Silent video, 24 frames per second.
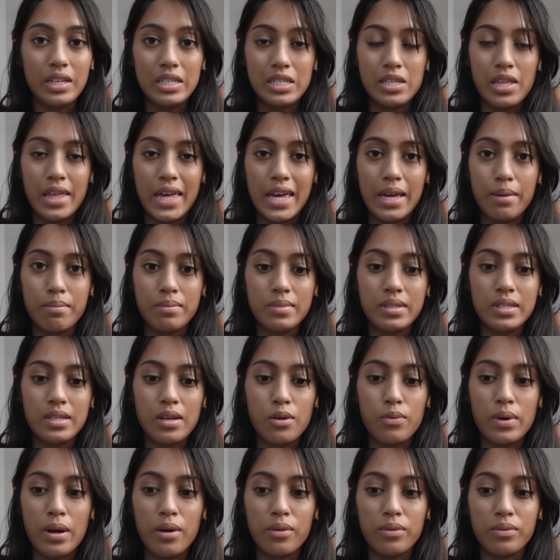of these claims
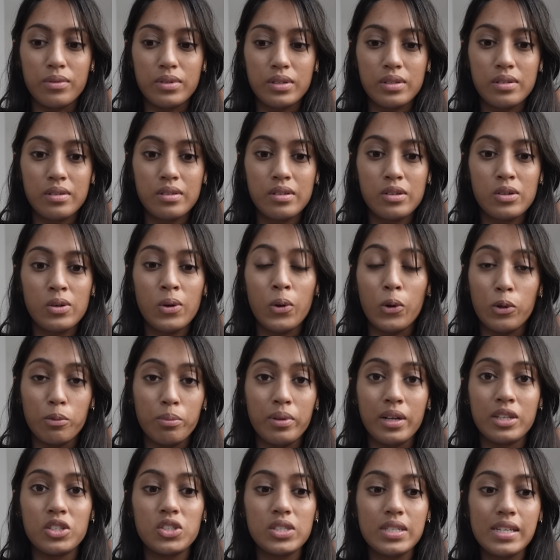around cold
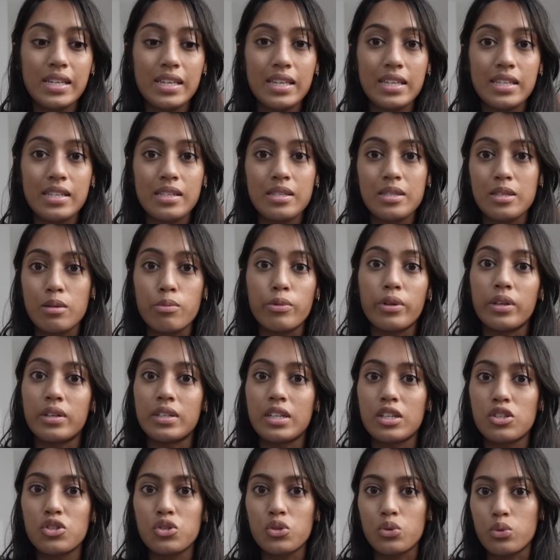plunging is the
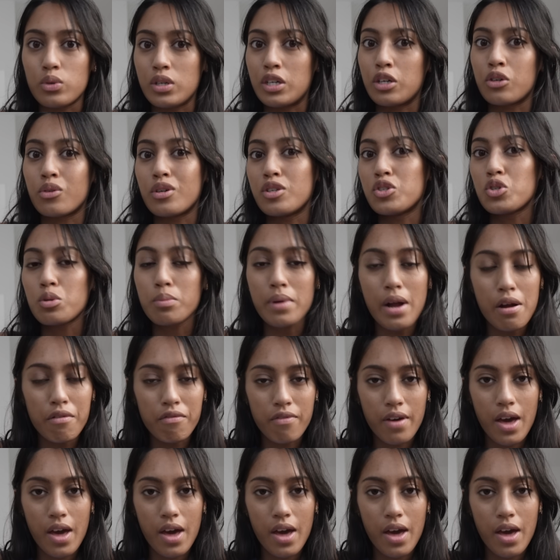ability to increase your brown